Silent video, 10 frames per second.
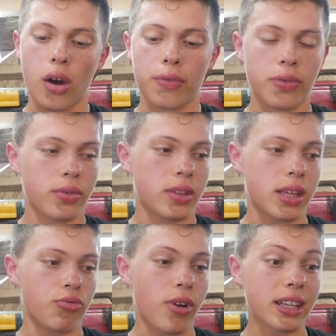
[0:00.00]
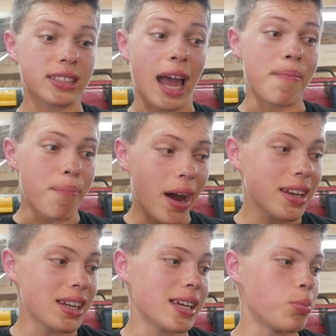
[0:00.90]
off the rest. I
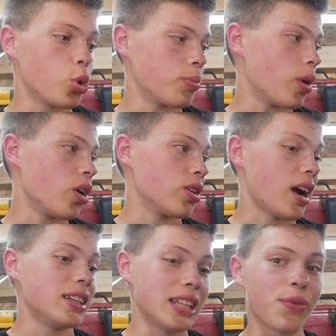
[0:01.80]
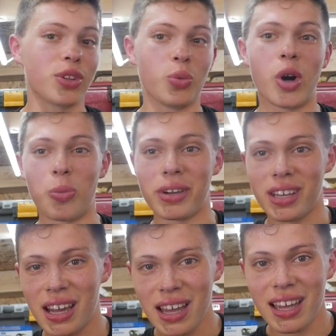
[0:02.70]
might need more bar. I definitely will
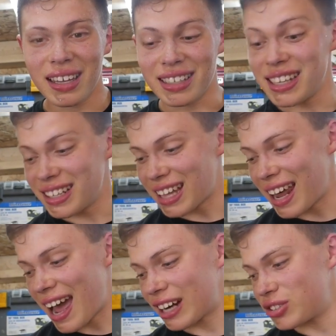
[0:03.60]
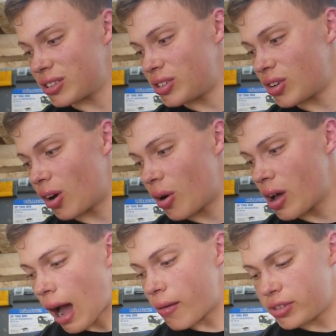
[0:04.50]
be needing that actually, so
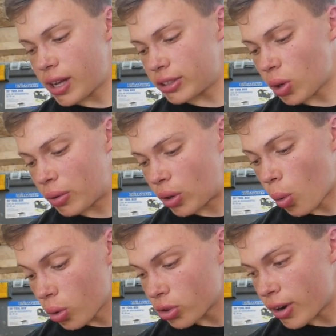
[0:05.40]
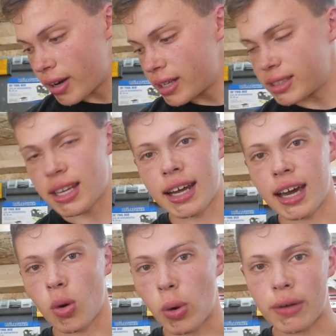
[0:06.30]
obviously I don't wanna order any because then I
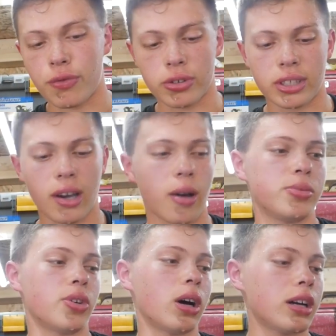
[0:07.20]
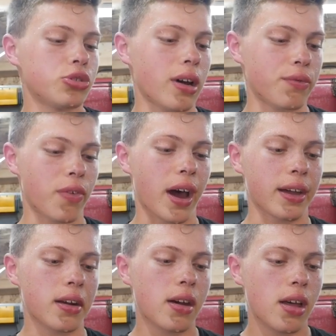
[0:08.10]
gotta wait for it to come, so I'm gonna try and
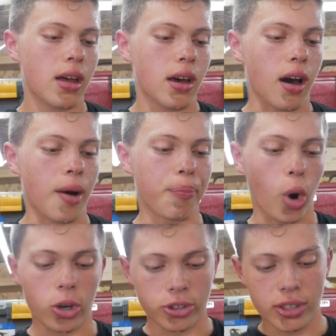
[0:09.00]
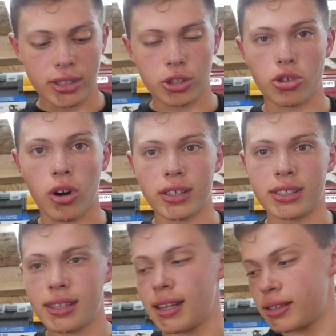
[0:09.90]
find a uh, bar just as strong
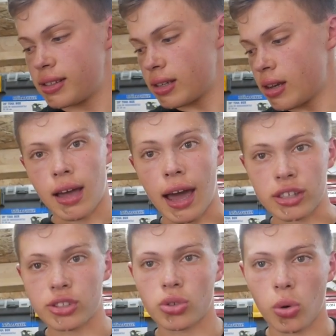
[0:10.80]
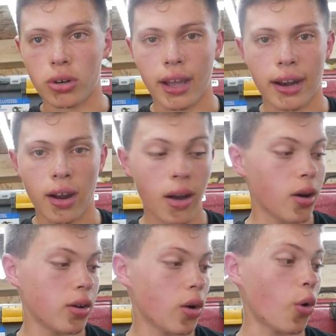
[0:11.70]
as this at a store and
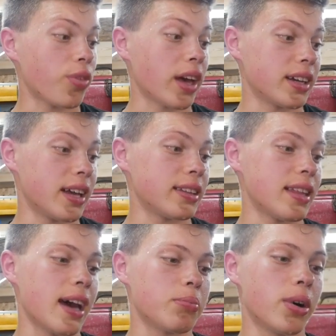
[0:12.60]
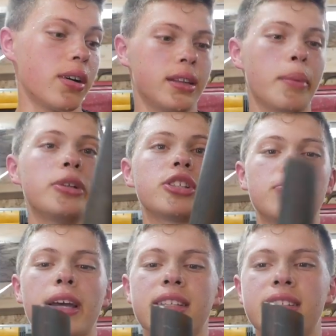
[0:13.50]
hopefully I can get that. But let me
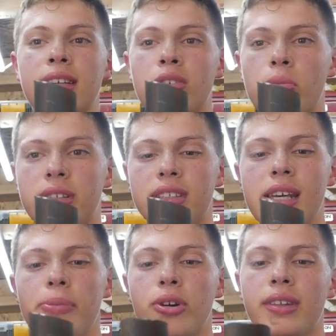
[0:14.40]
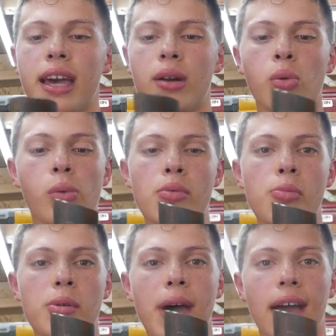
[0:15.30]
just make this a little bit steeper and then we will
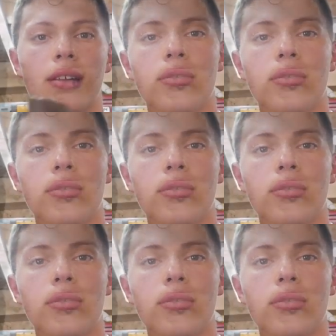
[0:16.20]
be back.